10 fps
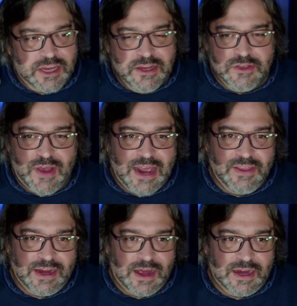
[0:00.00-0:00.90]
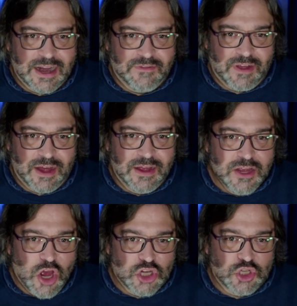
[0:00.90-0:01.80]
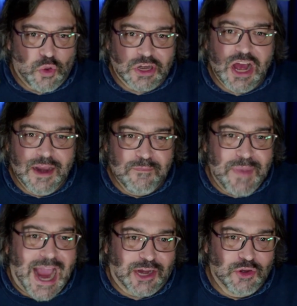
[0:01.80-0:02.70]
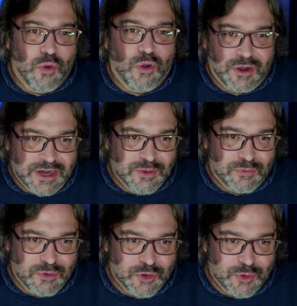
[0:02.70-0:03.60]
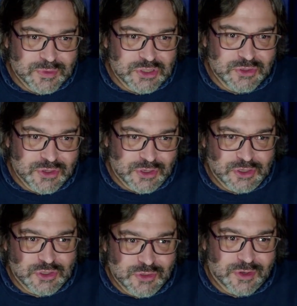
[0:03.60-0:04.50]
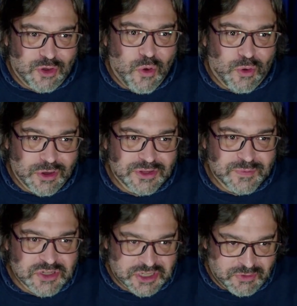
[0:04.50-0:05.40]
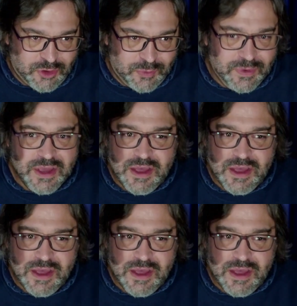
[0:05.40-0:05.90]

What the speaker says: you either had like a kind of a shortcut back door in the room to the core, to the machine room.